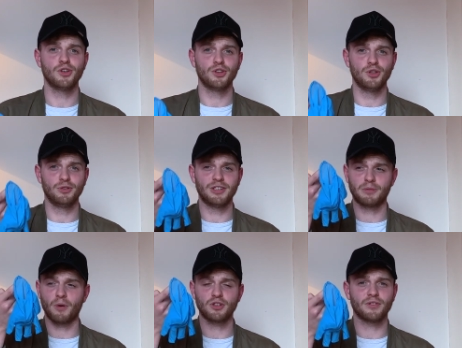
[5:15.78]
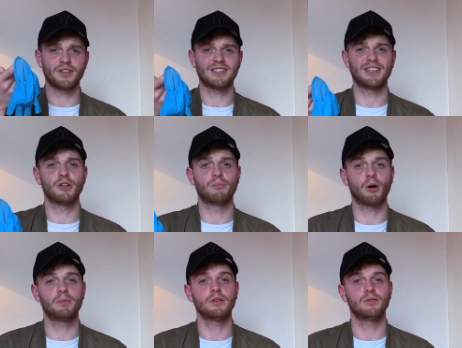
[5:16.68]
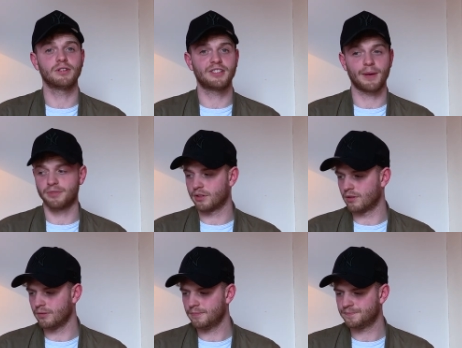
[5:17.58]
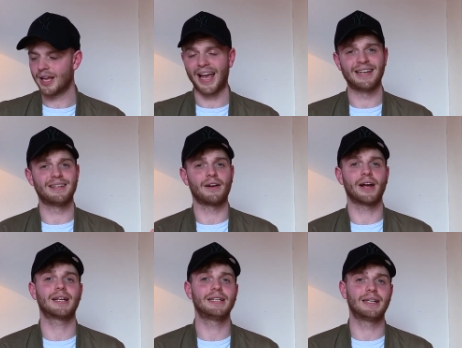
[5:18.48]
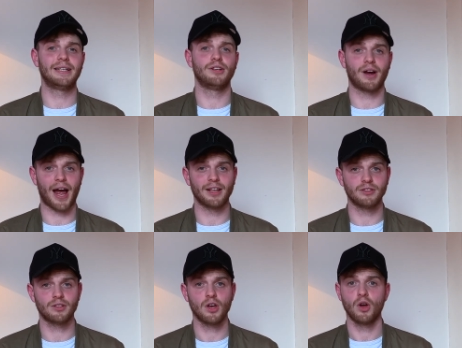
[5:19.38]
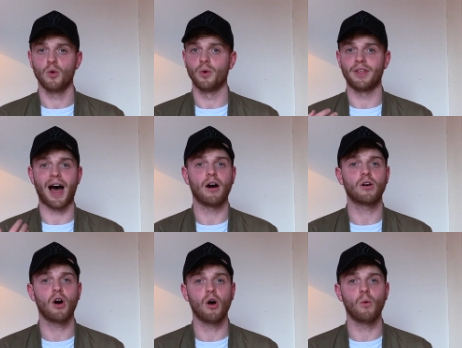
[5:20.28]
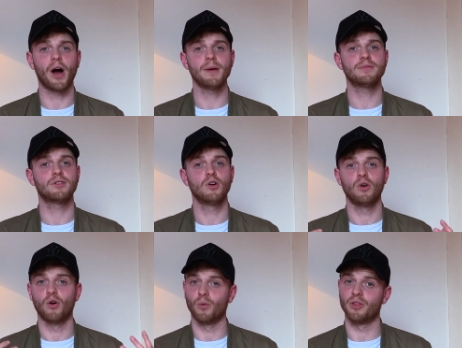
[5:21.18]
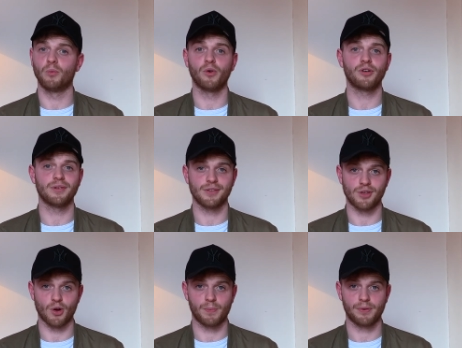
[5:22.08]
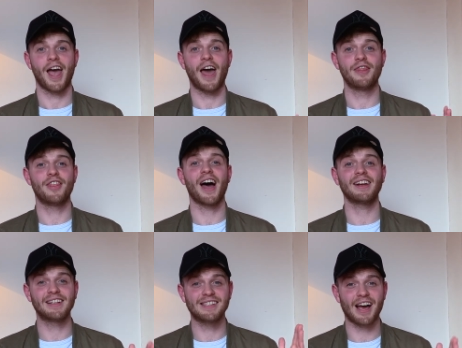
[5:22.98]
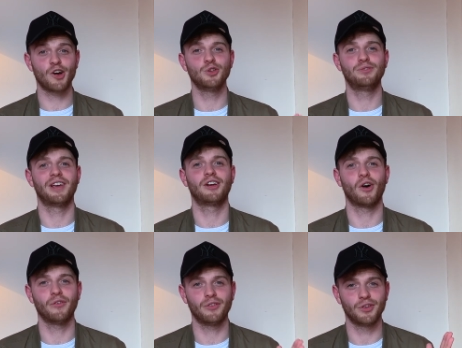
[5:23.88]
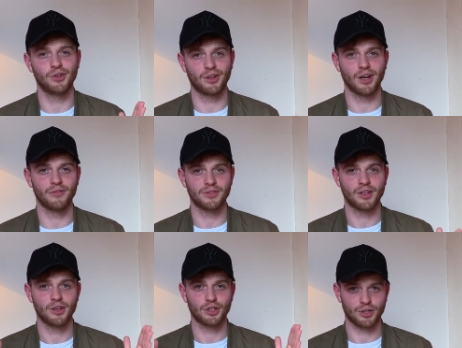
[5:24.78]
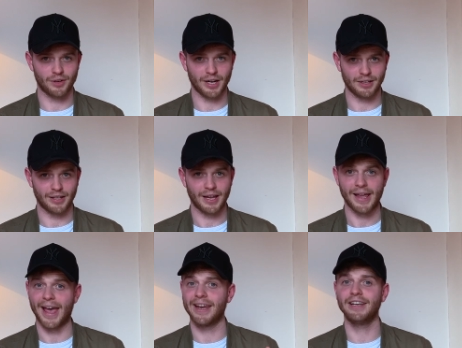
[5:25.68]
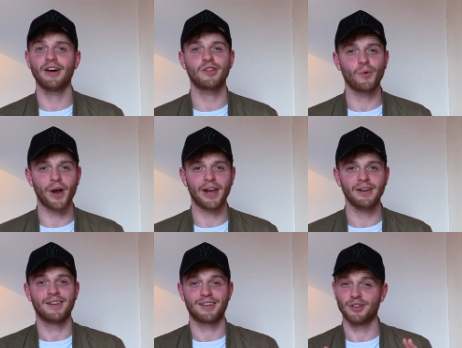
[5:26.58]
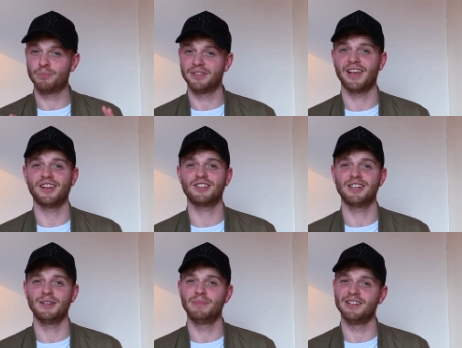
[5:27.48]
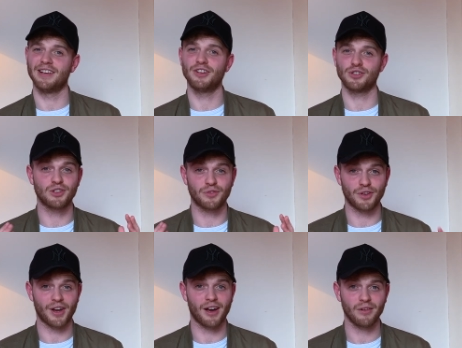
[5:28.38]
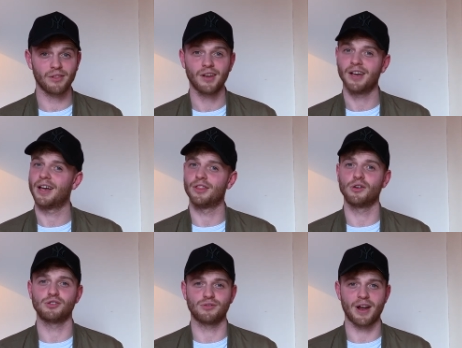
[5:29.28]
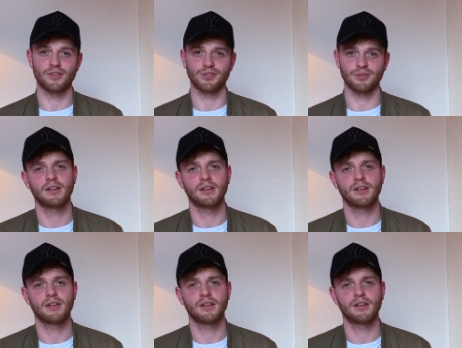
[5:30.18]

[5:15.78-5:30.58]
you dispose of this in the proper receptacle and directly clean your hands with alcohol wipes or with water and soap. And that is how you take off your gloves correctly. Any other way could potentially be dangerous for your health and those around you.